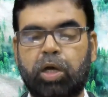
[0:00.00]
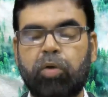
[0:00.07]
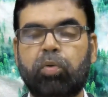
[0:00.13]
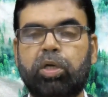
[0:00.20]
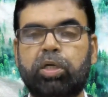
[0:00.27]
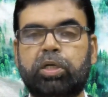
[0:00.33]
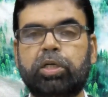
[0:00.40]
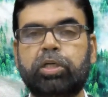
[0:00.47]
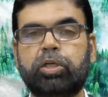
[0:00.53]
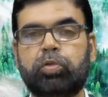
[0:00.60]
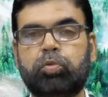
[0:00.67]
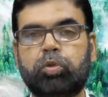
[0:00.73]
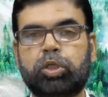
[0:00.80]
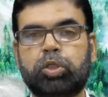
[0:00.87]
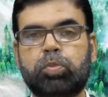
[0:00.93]
I wanted
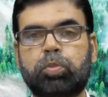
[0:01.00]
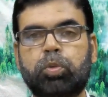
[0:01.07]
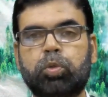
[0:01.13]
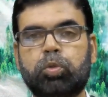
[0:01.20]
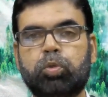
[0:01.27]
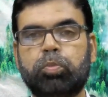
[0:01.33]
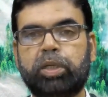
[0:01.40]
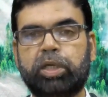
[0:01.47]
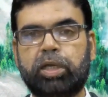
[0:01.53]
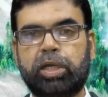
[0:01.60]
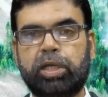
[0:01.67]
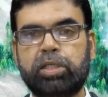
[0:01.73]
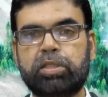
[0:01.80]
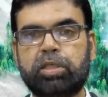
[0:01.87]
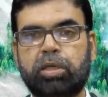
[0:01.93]
it to explore to my
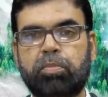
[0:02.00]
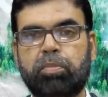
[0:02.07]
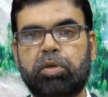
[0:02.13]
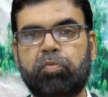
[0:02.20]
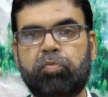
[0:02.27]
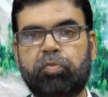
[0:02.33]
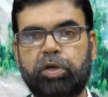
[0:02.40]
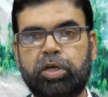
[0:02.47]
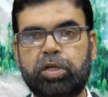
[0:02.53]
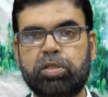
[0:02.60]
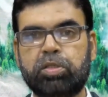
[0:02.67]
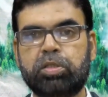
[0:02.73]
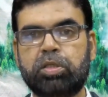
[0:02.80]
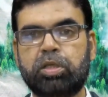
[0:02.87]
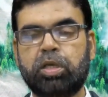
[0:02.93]
colleagues and my
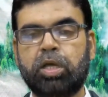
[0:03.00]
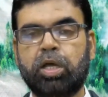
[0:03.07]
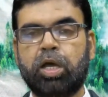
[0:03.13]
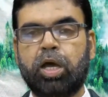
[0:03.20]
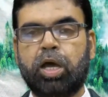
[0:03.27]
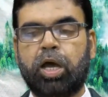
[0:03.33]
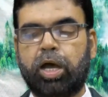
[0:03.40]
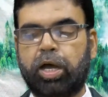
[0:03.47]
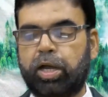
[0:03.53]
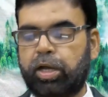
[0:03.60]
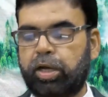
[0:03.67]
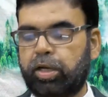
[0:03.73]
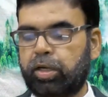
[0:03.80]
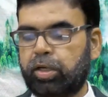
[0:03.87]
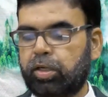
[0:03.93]
friends
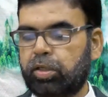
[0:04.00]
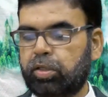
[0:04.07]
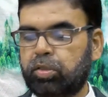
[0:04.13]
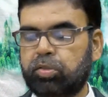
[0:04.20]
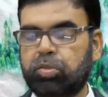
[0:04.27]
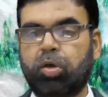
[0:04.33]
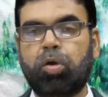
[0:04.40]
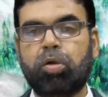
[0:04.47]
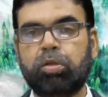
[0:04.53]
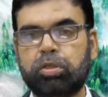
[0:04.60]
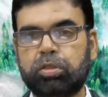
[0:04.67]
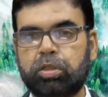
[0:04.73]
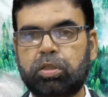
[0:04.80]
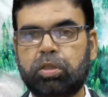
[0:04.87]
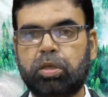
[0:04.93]
and all
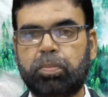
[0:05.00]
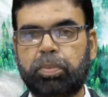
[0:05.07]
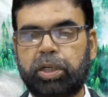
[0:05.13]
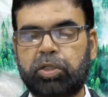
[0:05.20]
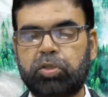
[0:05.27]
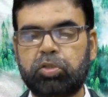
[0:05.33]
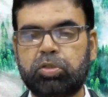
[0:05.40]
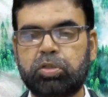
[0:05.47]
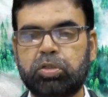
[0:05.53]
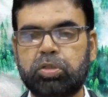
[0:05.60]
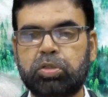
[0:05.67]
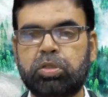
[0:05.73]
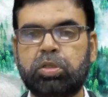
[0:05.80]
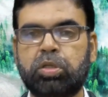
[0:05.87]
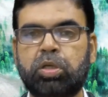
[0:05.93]
the general
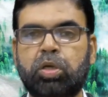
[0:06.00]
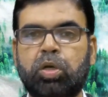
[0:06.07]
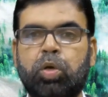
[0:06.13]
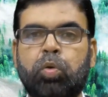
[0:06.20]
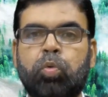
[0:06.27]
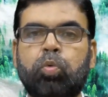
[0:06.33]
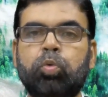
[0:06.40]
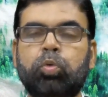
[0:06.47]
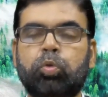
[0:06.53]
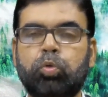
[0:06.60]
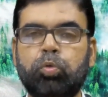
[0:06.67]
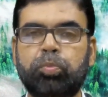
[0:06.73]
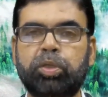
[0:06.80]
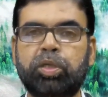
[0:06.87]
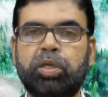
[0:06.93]
practitioners who
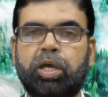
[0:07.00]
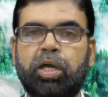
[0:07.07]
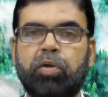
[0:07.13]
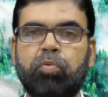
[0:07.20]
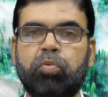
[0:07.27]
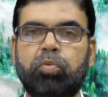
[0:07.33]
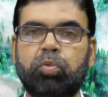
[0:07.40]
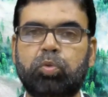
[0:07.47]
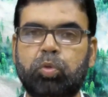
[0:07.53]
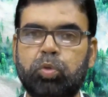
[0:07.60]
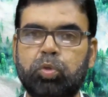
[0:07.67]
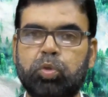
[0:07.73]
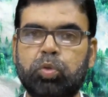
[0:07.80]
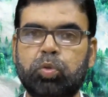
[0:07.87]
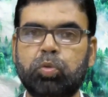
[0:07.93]
know me and who
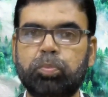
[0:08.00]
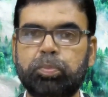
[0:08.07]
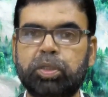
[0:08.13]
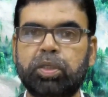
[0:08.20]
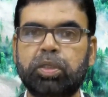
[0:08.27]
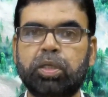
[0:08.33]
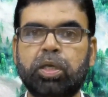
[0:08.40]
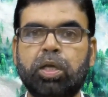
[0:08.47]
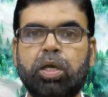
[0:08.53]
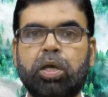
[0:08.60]
don't know me.